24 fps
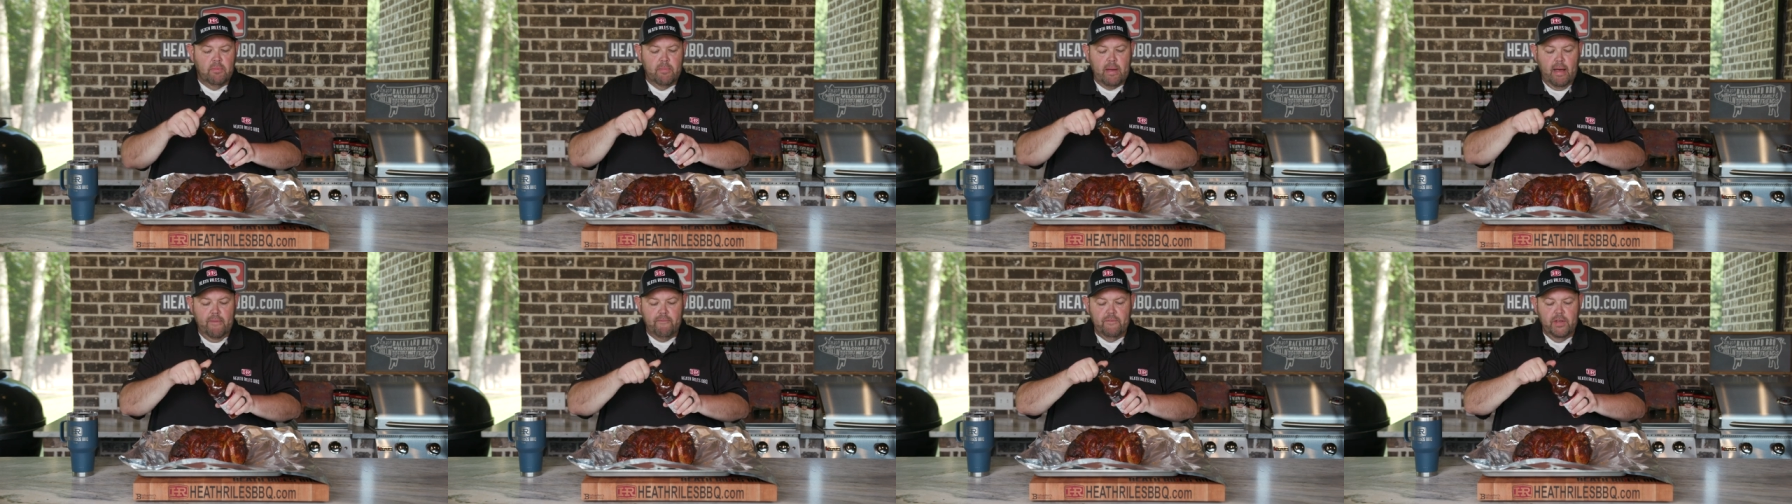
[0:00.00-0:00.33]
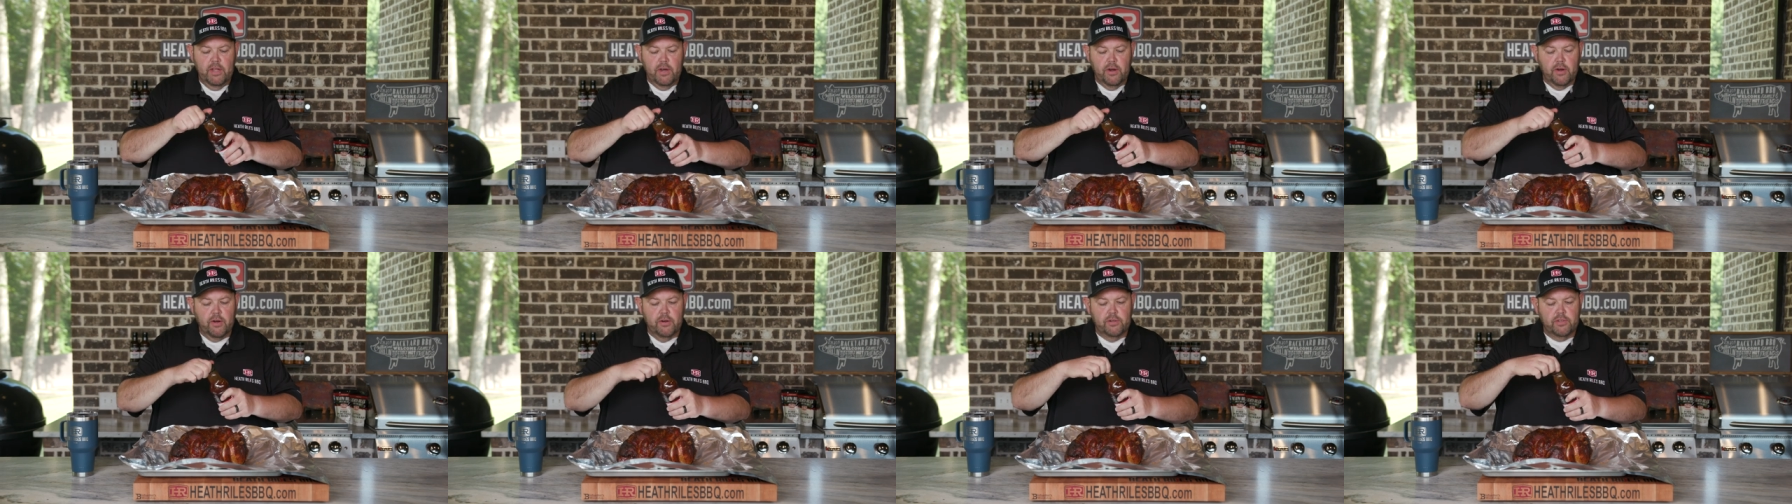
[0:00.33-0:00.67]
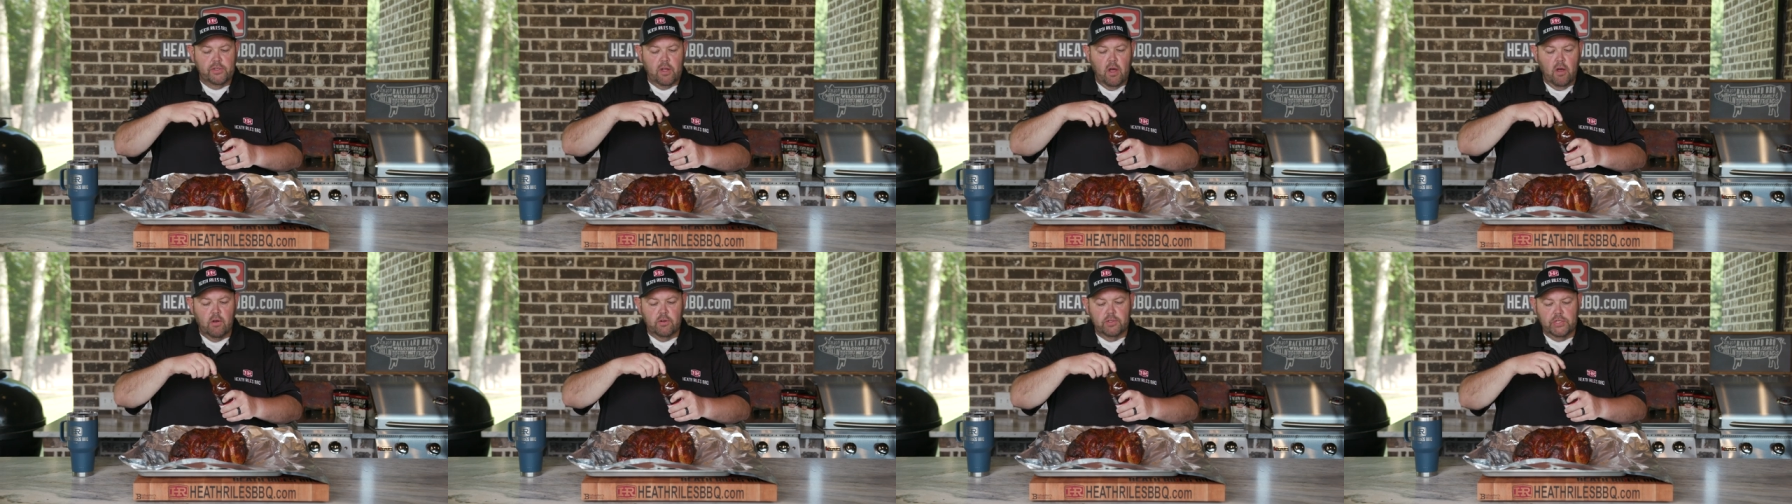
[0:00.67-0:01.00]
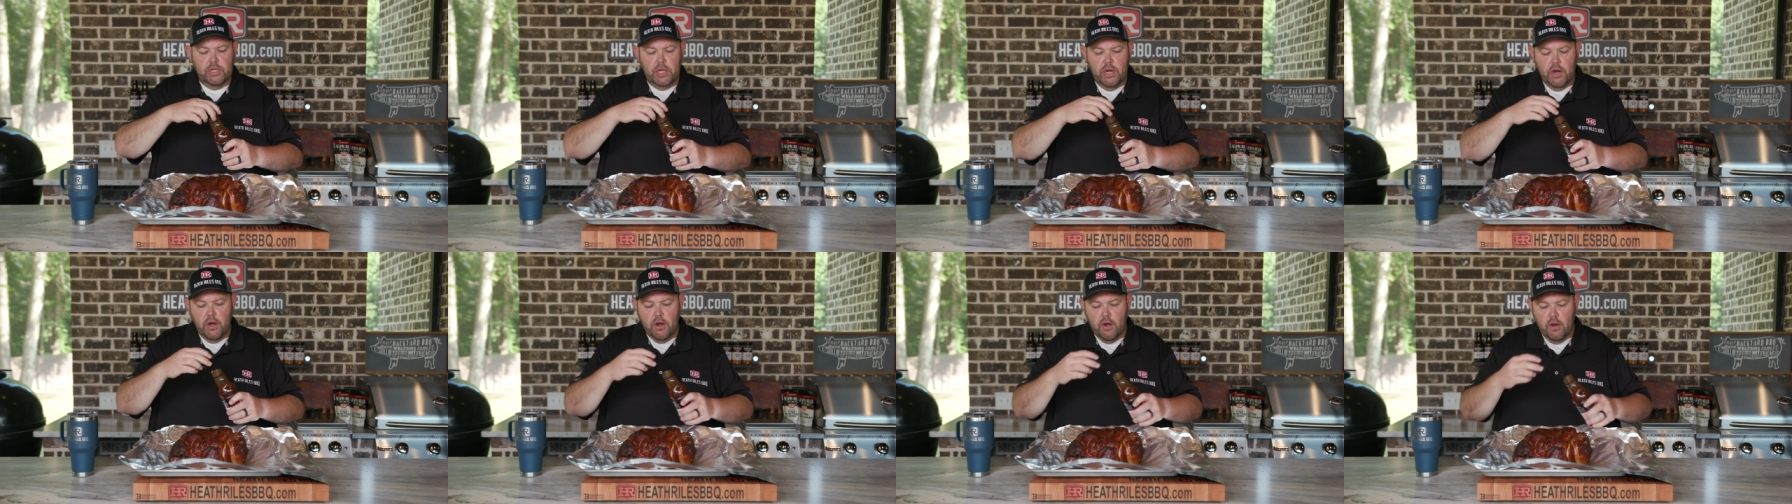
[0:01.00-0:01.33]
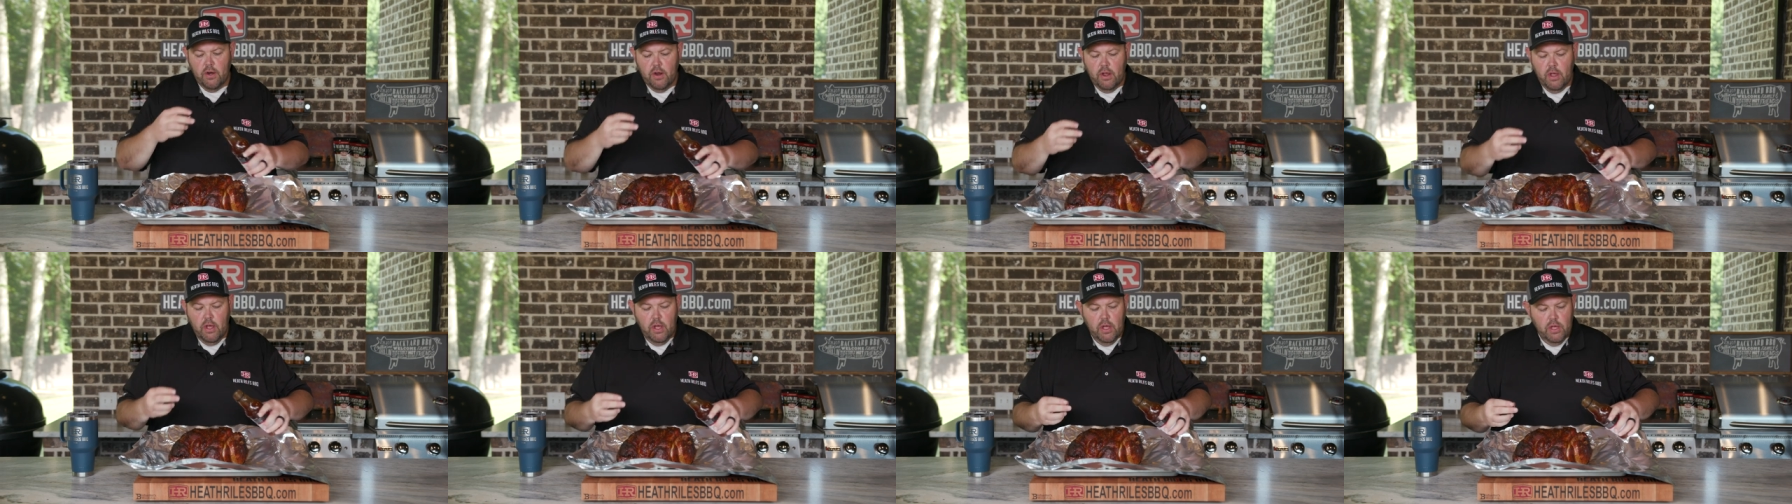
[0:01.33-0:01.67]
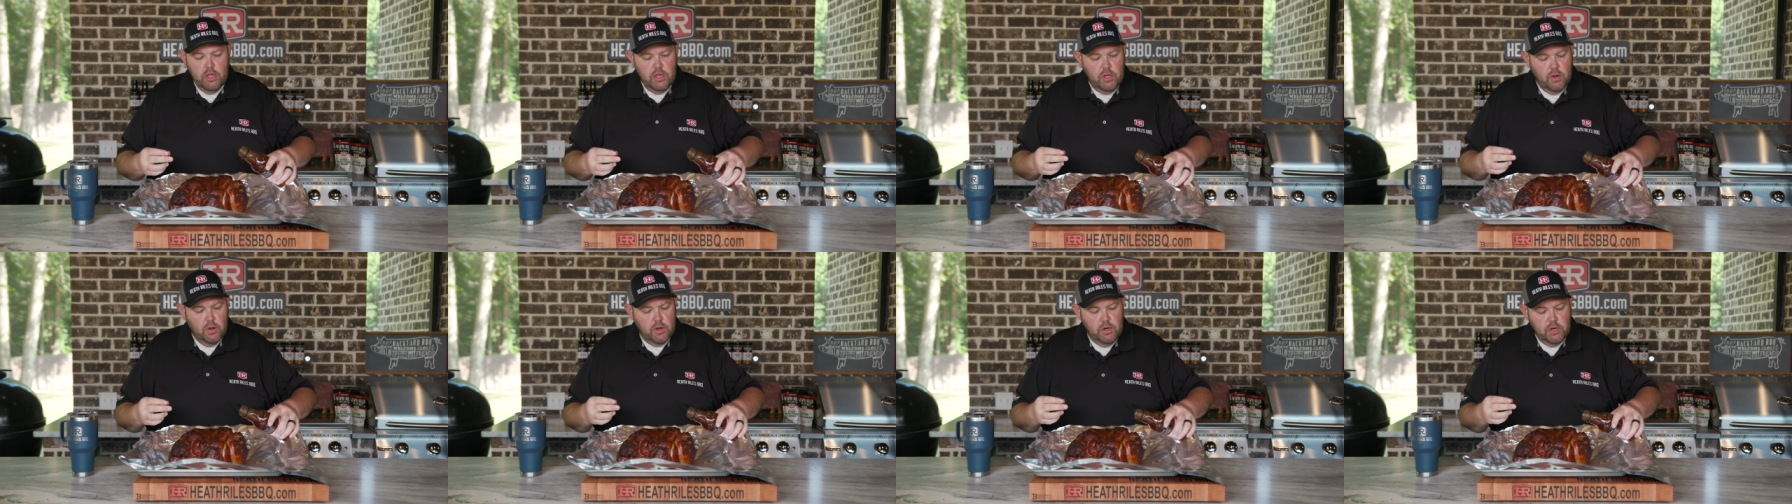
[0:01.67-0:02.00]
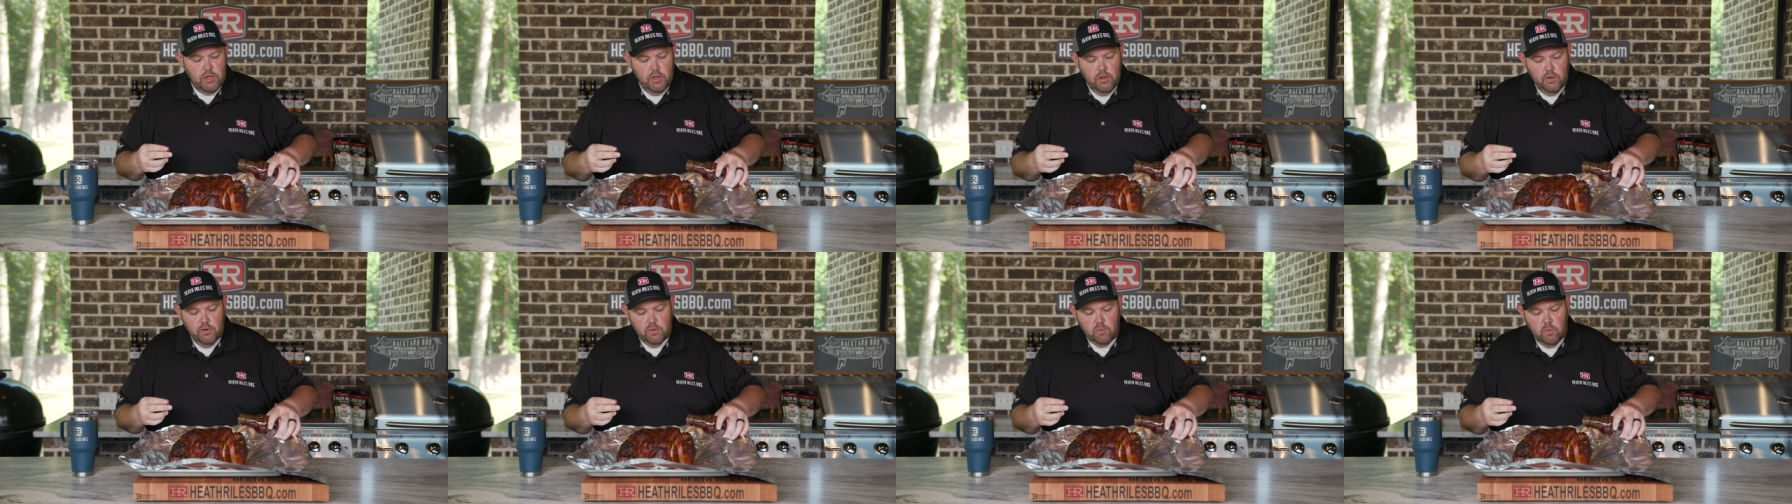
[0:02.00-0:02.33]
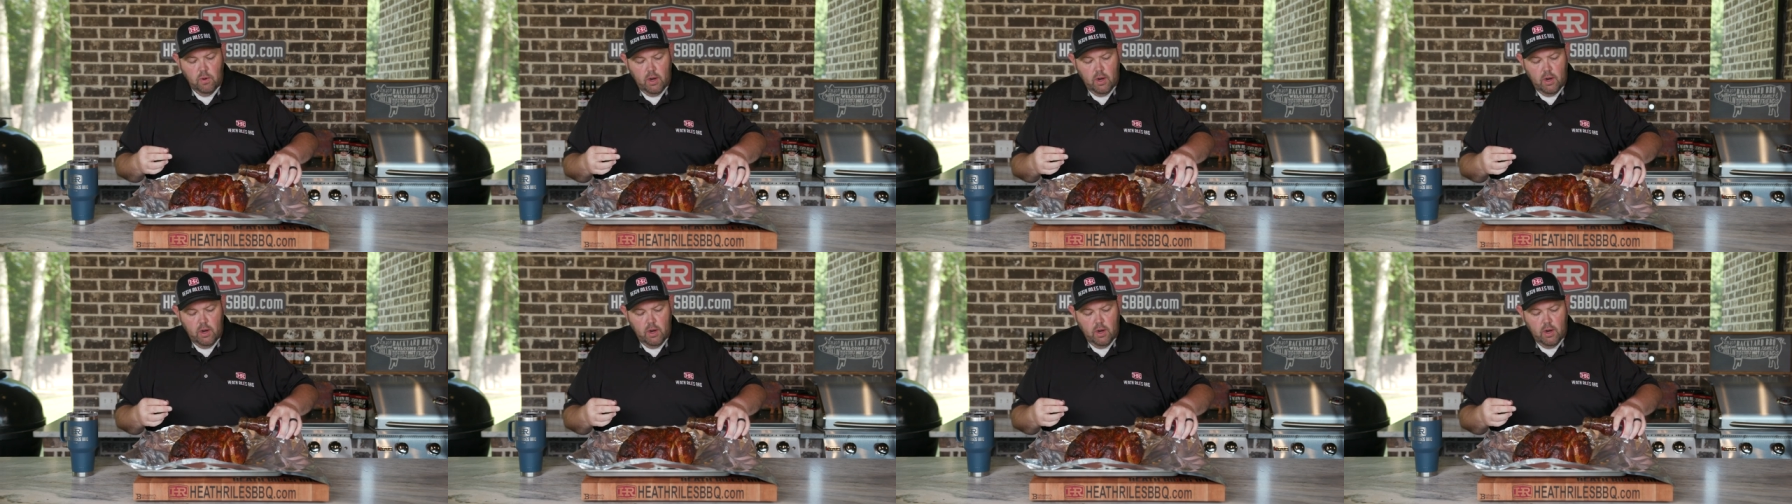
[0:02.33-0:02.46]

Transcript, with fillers: of my vinegar sauce here. You can use